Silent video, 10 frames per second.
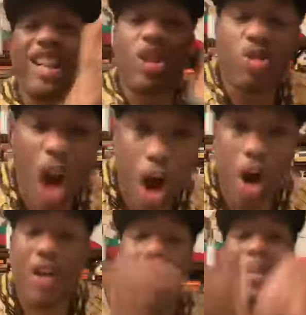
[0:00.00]

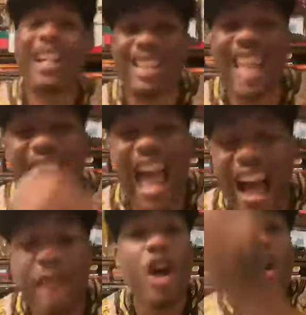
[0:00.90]
strong because they
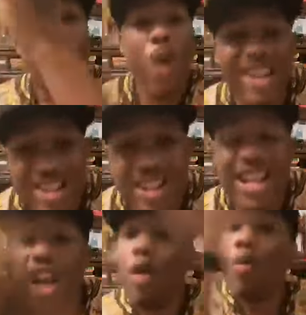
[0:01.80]
have
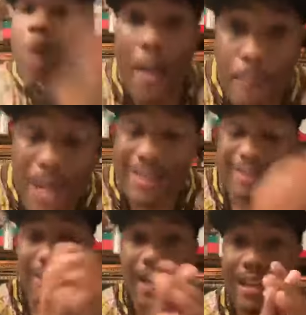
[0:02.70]
Western
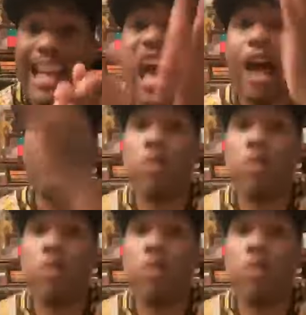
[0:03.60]
weapons. They got